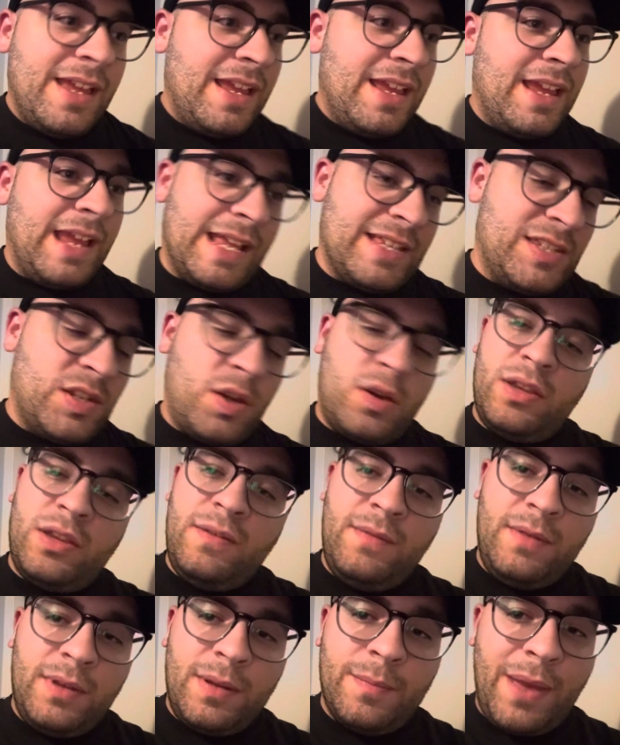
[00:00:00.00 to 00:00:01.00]
it's all
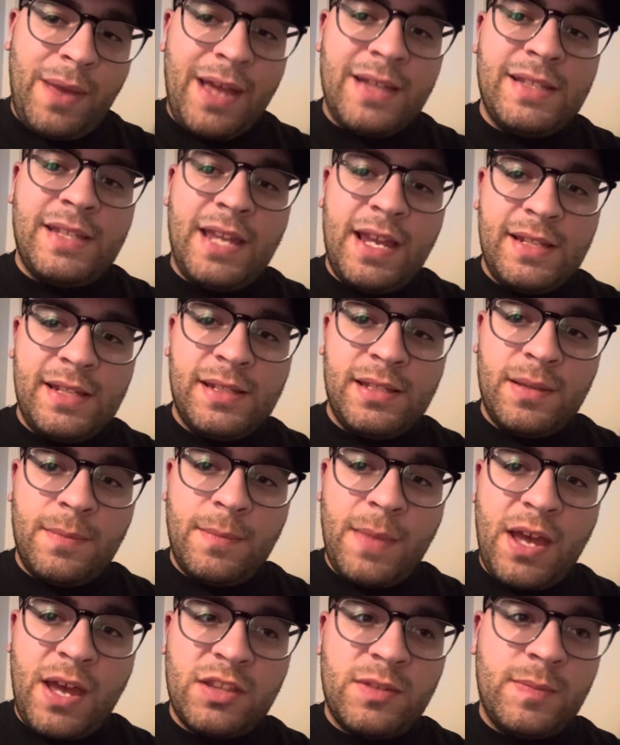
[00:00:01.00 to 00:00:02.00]
leaving a bad taste in the
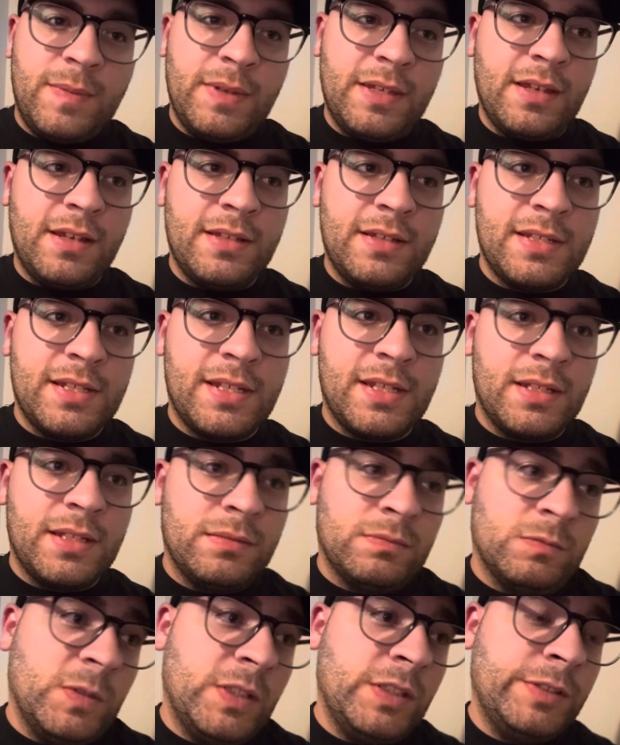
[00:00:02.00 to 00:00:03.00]
mouth because,
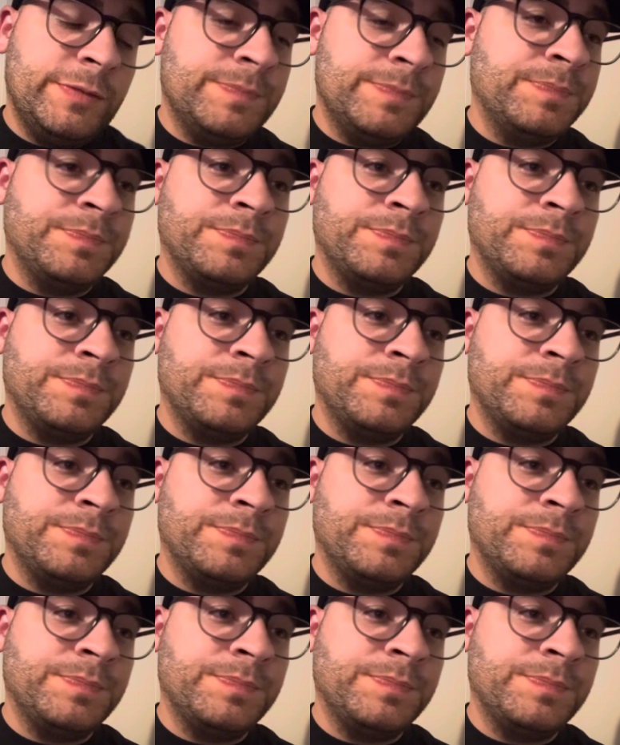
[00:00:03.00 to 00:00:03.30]
well,